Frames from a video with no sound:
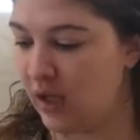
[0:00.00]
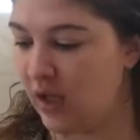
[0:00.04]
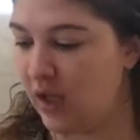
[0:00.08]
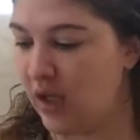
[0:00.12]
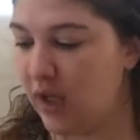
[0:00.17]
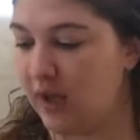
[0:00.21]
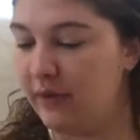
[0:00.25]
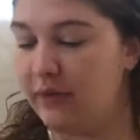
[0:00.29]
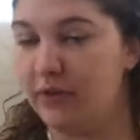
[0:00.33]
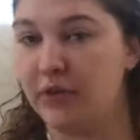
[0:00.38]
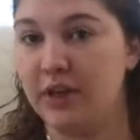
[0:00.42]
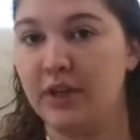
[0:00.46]

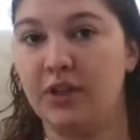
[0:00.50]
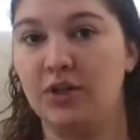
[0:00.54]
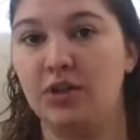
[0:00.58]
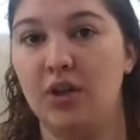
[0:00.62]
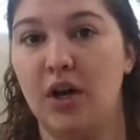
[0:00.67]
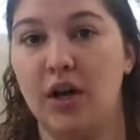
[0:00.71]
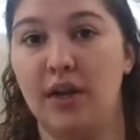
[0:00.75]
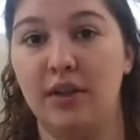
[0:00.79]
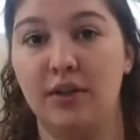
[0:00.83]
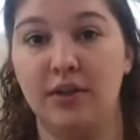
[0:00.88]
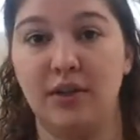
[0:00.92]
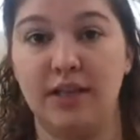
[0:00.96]
I've already
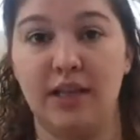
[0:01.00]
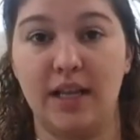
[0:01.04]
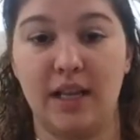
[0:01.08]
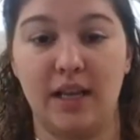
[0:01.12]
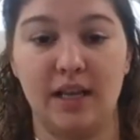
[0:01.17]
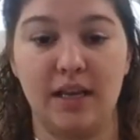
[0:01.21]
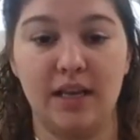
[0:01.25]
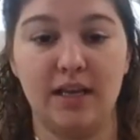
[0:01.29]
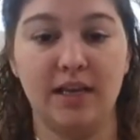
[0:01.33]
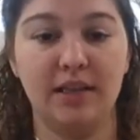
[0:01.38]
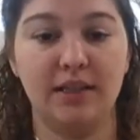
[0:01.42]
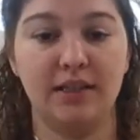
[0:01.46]
tried on
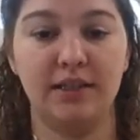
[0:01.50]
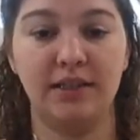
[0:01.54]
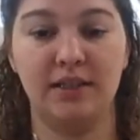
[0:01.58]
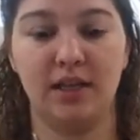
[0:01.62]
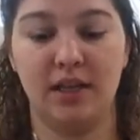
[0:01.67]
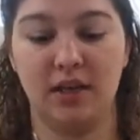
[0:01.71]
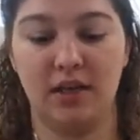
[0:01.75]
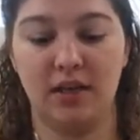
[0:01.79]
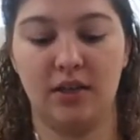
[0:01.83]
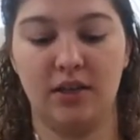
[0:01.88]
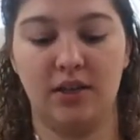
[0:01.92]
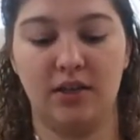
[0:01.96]
these,
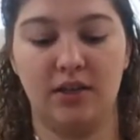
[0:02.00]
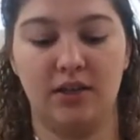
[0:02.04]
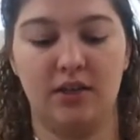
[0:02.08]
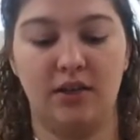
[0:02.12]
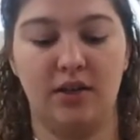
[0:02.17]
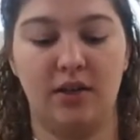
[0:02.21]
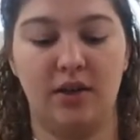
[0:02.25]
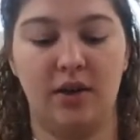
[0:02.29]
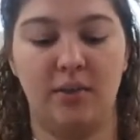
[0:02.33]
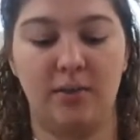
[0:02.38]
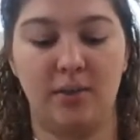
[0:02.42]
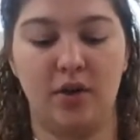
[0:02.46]
so
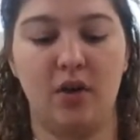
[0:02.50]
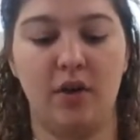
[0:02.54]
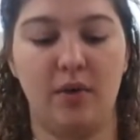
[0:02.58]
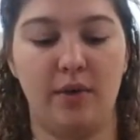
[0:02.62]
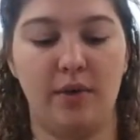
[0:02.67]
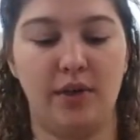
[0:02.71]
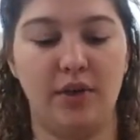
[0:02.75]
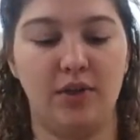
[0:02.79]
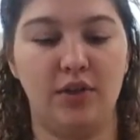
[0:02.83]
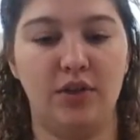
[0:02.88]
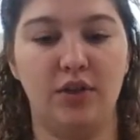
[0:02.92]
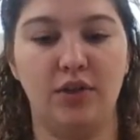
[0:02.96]
I'm
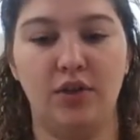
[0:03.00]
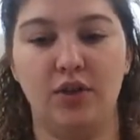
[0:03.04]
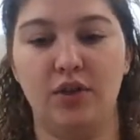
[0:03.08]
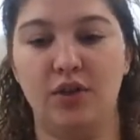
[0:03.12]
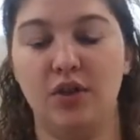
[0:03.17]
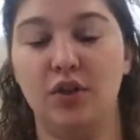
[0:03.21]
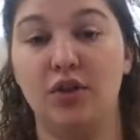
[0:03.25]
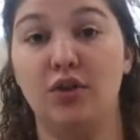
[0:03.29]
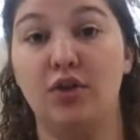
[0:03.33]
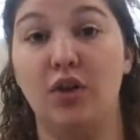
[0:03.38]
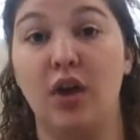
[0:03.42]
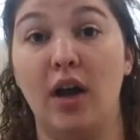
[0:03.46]
going to
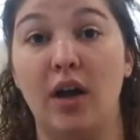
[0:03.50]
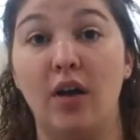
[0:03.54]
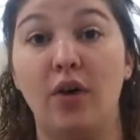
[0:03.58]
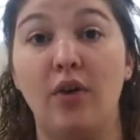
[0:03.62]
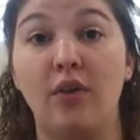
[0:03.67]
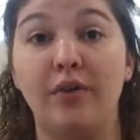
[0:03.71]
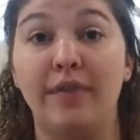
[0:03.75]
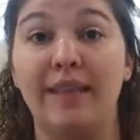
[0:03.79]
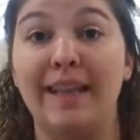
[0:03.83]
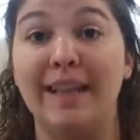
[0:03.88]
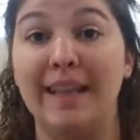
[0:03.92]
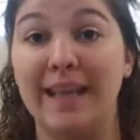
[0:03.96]
try
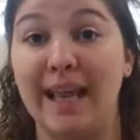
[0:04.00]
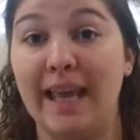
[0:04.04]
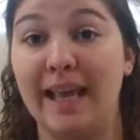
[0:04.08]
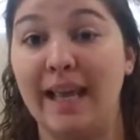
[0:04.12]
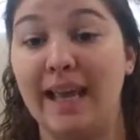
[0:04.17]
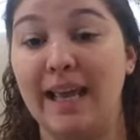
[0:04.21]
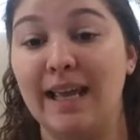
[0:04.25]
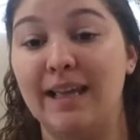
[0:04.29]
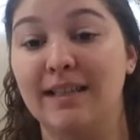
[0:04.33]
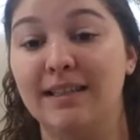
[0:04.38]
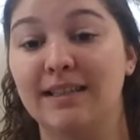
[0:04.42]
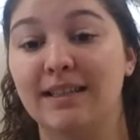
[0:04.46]
on the
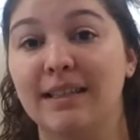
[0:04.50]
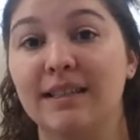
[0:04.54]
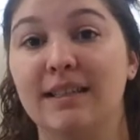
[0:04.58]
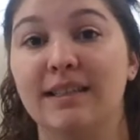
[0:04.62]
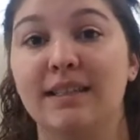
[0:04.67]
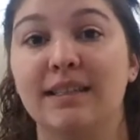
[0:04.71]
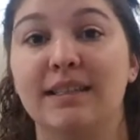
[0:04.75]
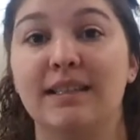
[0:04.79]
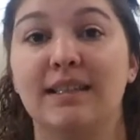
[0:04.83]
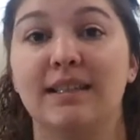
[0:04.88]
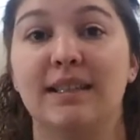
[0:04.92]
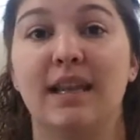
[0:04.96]
leggings
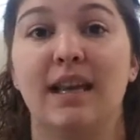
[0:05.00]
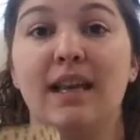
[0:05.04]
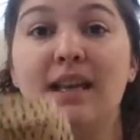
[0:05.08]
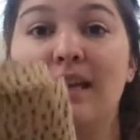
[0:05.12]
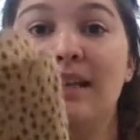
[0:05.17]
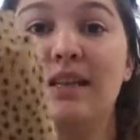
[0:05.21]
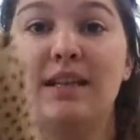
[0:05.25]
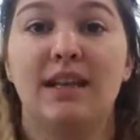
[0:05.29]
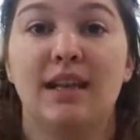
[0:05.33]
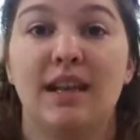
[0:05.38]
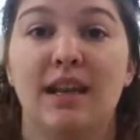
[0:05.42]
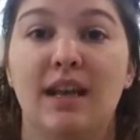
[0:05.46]
instead
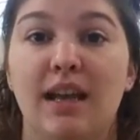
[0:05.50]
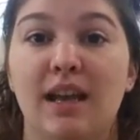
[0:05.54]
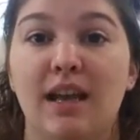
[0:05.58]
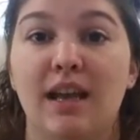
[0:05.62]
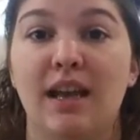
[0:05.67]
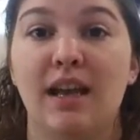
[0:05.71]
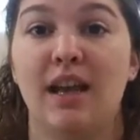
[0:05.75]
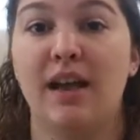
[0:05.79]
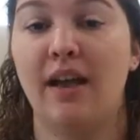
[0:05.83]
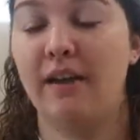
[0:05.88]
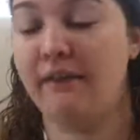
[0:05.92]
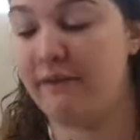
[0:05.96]

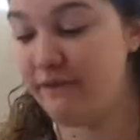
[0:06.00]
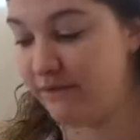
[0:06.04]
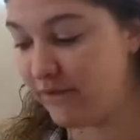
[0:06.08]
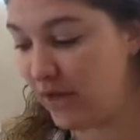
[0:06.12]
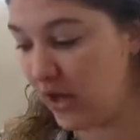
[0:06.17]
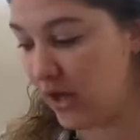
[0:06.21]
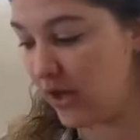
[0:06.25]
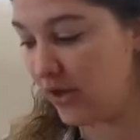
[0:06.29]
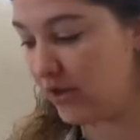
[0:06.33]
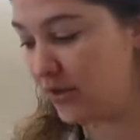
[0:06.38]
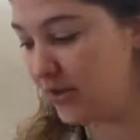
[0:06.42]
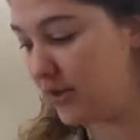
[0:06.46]

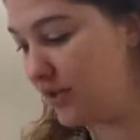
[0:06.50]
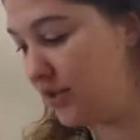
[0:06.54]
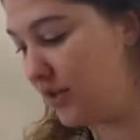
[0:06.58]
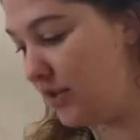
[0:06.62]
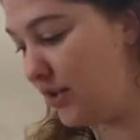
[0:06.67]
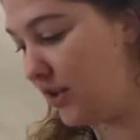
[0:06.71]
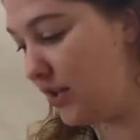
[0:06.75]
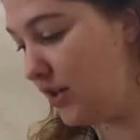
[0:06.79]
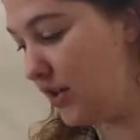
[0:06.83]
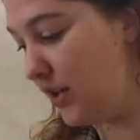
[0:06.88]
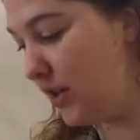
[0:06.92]
first.